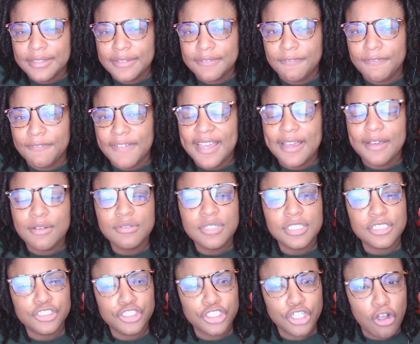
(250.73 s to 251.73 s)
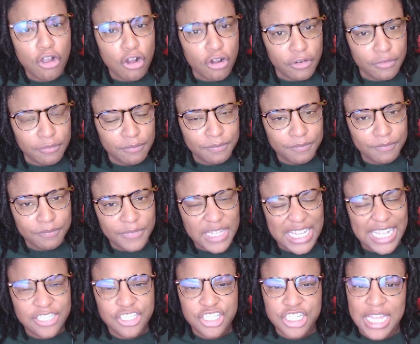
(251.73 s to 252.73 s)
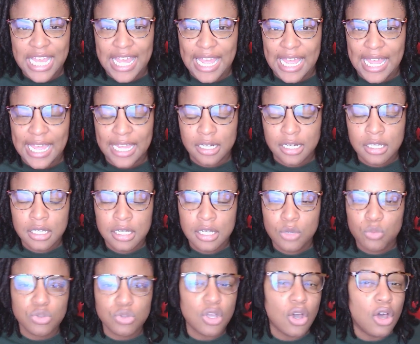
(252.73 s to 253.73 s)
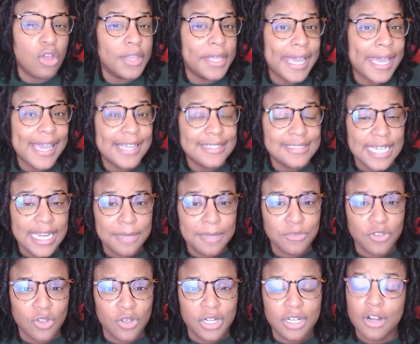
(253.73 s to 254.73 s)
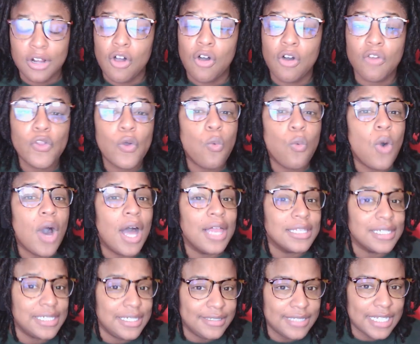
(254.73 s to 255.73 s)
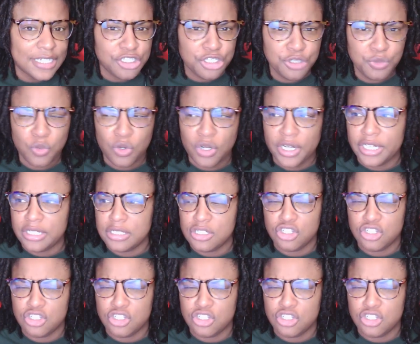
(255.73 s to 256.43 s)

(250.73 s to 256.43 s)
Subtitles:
found a chart that she had with all the guys' names on it, all the qualities that she wanted.